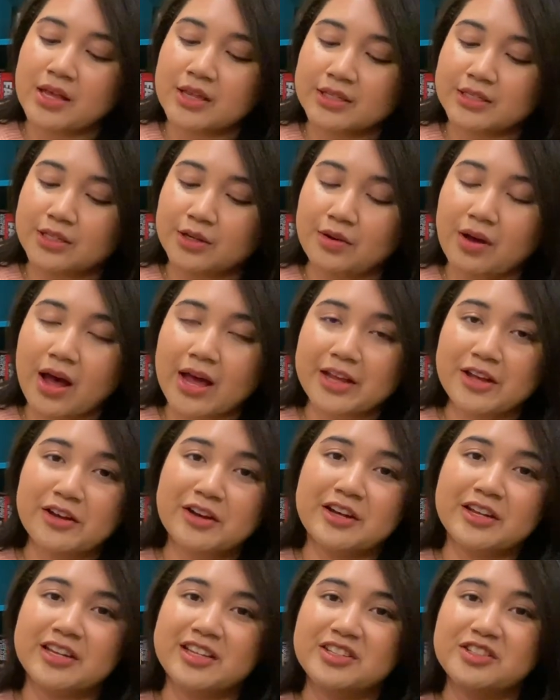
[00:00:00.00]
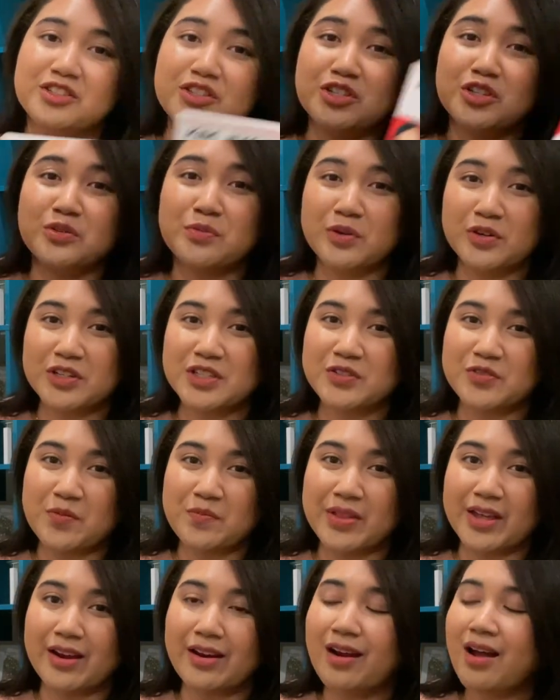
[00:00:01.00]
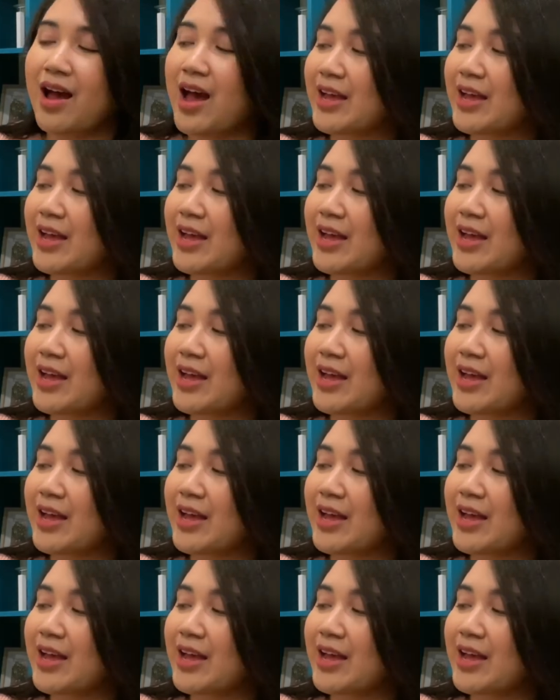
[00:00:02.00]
So I got two books from there.